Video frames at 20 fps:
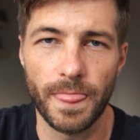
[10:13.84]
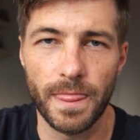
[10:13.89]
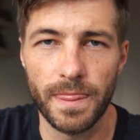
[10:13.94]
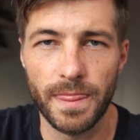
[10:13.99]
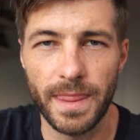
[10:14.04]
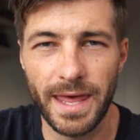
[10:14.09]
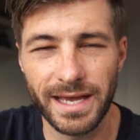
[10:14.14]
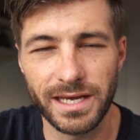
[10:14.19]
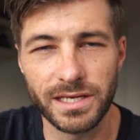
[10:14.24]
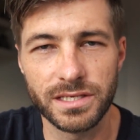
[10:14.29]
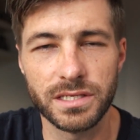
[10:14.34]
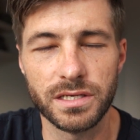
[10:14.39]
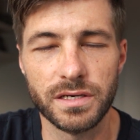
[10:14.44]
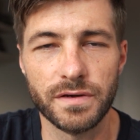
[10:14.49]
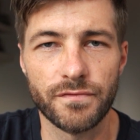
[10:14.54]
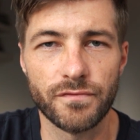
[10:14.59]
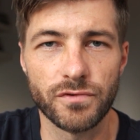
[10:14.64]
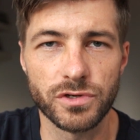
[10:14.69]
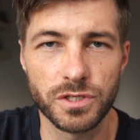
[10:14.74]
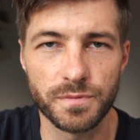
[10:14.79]

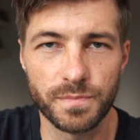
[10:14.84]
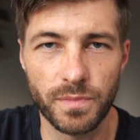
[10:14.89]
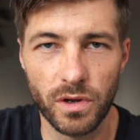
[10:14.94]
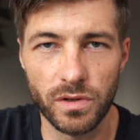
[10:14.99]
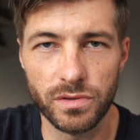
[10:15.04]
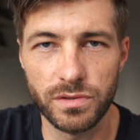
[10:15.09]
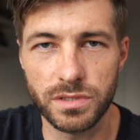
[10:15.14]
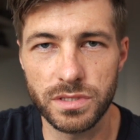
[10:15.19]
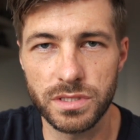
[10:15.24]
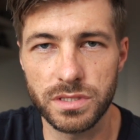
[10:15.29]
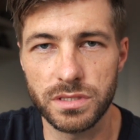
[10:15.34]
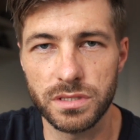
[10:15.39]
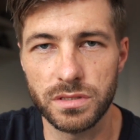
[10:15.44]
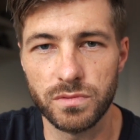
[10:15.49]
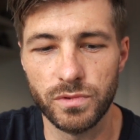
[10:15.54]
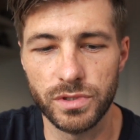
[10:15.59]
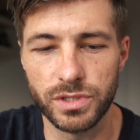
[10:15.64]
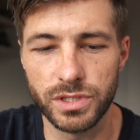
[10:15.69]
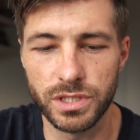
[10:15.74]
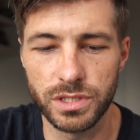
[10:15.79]
negative response,
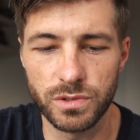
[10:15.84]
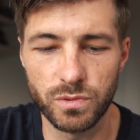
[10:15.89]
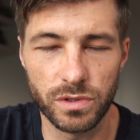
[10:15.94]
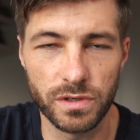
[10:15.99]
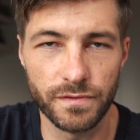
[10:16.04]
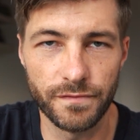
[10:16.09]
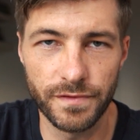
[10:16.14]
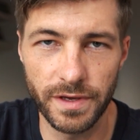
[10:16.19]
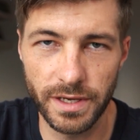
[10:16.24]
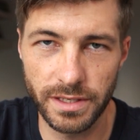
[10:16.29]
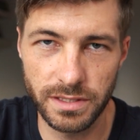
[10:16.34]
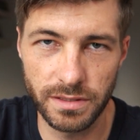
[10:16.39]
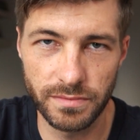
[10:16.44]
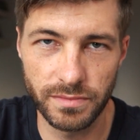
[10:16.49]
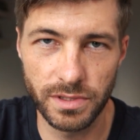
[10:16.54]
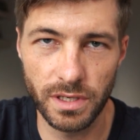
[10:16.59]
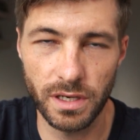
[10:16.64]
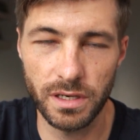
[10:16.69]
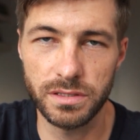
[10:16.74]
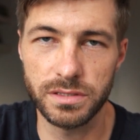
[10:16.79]
which is what a victim
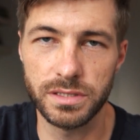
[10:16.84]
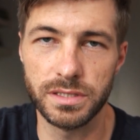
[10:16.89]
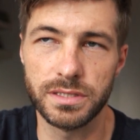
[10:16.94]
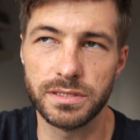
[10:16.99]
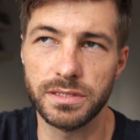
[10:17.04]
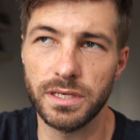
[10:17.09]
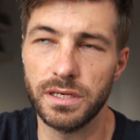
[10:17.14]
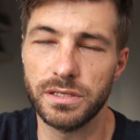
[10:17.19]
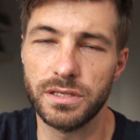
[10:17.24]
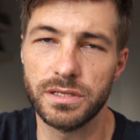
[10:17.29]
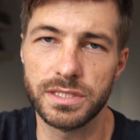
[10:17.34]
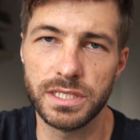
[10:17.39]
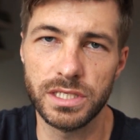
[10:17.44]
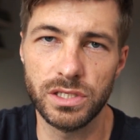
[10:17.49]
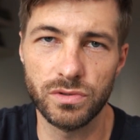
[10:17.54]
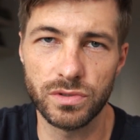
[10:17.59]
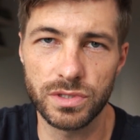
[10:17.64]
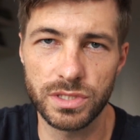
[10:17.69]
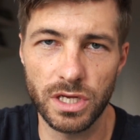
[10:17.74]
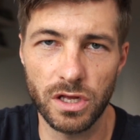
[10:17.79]
does. Instead, see
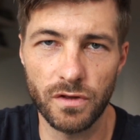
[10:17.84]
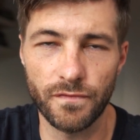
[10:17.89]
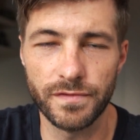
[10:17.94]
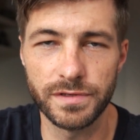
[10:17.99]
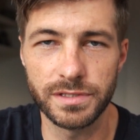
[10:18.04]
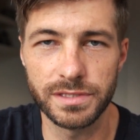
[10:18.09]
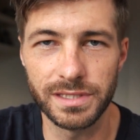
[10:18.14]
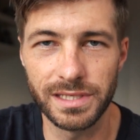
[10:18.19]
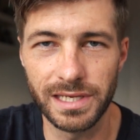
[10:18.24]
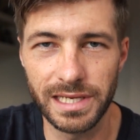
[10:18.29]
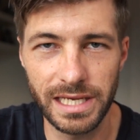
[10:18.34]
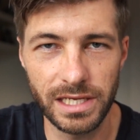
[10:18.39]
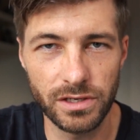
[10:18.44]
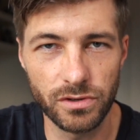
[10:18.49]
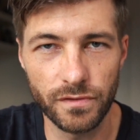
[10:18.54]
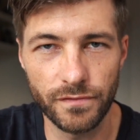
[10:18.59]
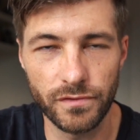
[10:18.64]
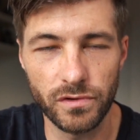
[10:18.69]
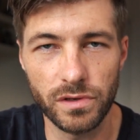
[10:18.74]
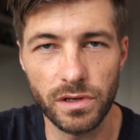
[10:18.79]
yourself as the
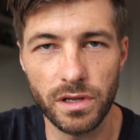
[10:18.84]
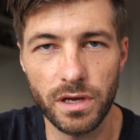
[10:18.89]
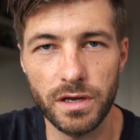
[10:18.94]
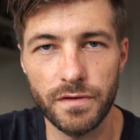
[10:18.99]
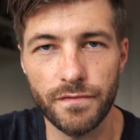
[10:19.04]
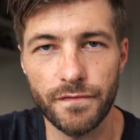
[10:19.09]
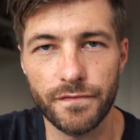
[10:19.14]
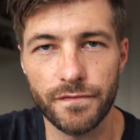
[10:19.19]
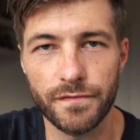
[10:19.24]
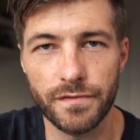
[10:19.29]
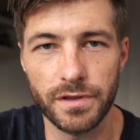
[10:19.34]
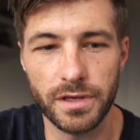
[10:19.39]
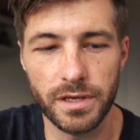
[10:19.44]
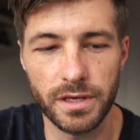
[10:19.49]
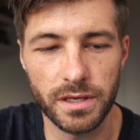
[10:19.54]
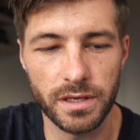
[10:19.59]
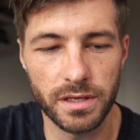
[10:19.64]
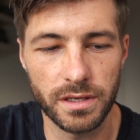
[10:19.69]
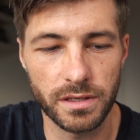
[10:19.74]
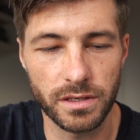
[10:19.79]
leader of your life,
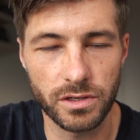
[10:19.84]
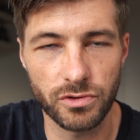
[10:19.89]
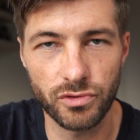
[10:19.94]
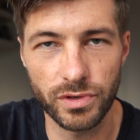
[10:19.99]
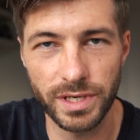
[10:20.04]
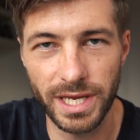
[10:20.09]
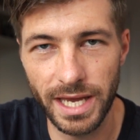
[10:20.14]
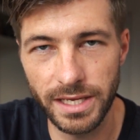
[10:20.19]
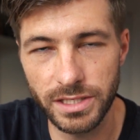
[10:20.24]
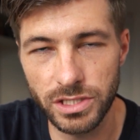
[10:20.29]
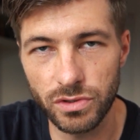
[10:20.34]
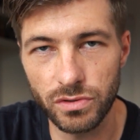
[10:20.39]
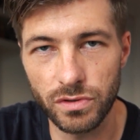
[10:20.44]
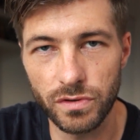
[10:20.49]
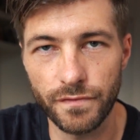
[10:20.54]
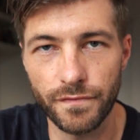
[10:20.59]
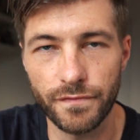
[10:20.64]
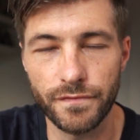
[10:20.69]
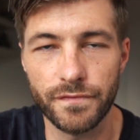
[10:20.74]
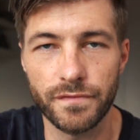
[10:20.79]
the creator
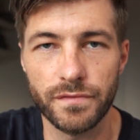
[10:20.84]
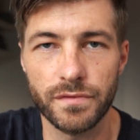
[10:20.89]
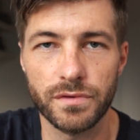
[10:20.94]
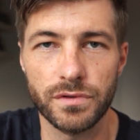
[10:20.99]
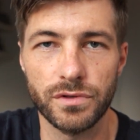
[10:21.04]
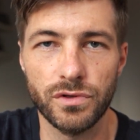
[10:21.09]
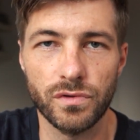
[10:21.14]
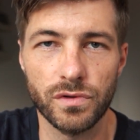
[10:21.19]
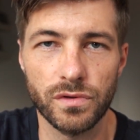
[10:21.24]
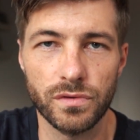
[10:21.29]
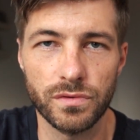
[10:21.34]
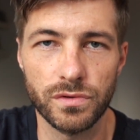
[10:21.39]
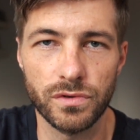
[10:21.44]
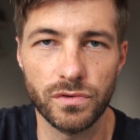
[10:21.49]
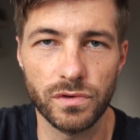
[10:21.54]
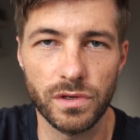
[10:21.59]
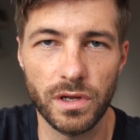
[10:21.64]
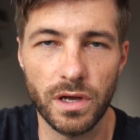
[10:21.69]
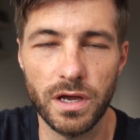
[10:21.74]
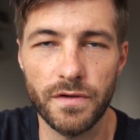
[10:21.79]
of
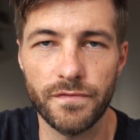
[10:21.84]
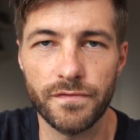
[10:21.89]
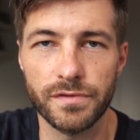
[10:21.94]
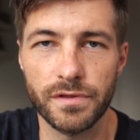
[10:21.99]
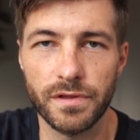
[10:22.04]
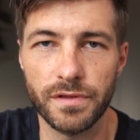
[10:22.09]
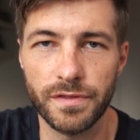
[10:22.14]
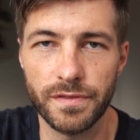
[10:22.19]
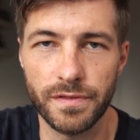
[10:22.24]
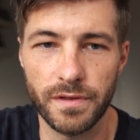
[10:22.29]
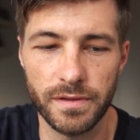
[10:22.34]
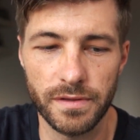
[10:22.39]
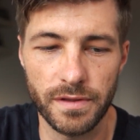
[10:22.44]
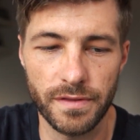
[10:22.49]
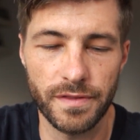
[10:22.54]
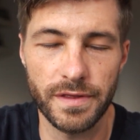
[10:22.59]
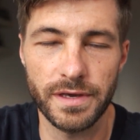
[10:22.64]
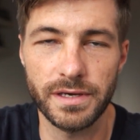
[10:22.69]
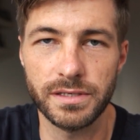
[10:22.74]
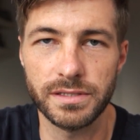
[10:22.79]
your life and the
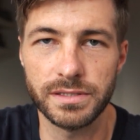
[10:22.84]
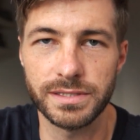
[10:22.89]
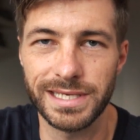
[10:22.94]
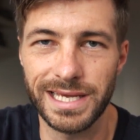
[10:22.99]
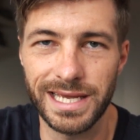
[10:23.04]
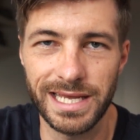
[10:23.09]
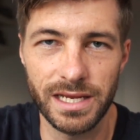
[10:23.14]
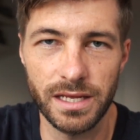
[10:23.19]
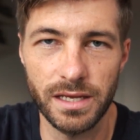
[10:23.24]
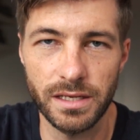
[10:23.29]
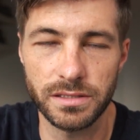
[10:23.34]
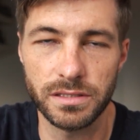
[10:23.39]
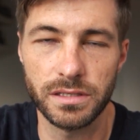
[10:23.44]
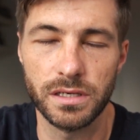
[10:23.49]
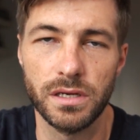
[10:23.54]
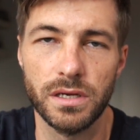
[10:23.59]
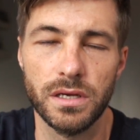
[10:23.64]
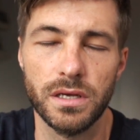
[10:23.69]
things in it,